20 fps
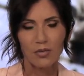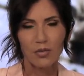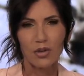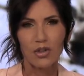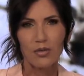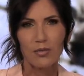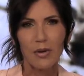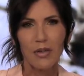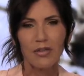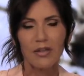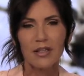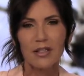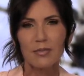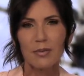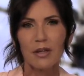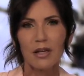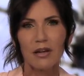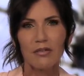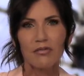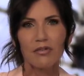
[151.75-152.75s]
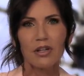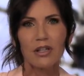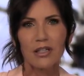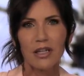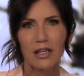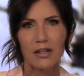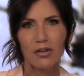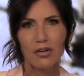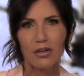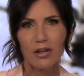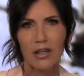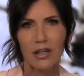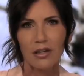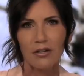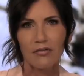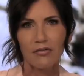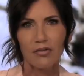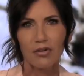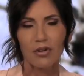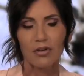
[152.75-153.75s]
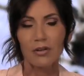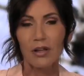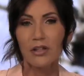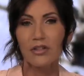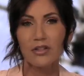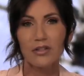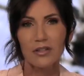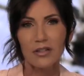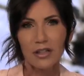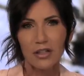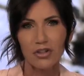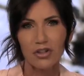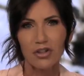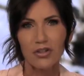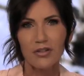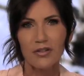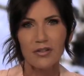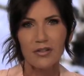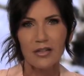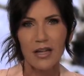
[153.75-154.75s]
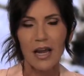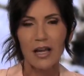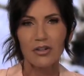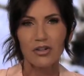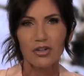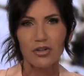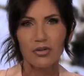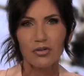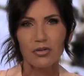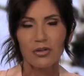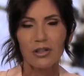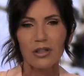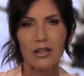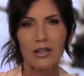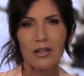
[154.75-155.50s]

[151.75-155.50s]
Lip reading: which meant they spent every day looking for legislation, statute,